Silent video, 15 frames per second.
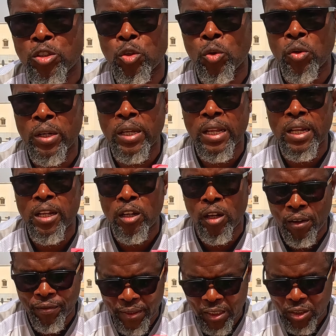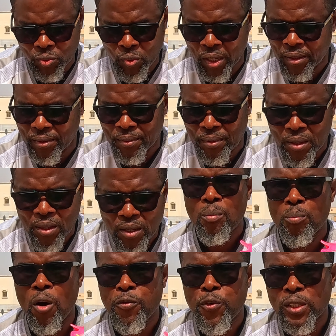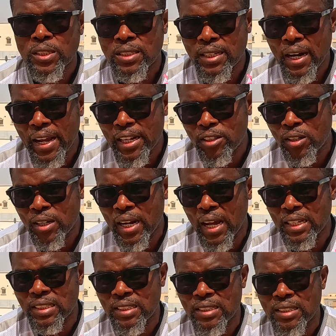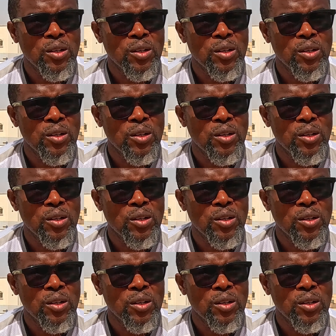to really love this one. But for stride runners,